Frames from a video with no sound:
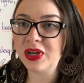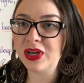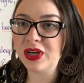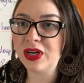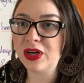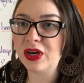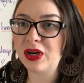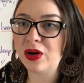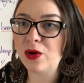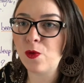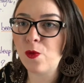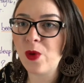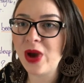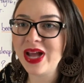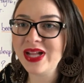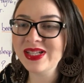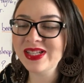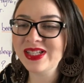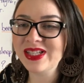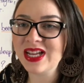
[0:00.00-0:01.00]
when
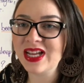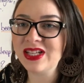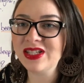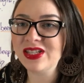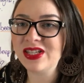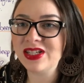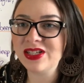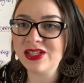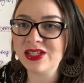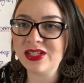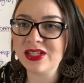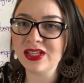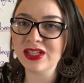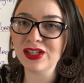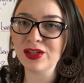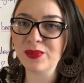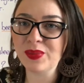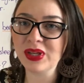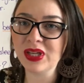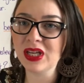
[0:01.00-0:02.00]
sentence in the
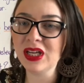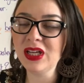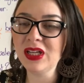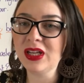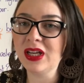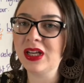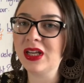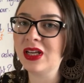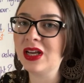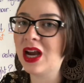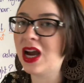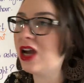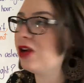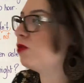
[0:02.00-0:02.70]
beginning, I would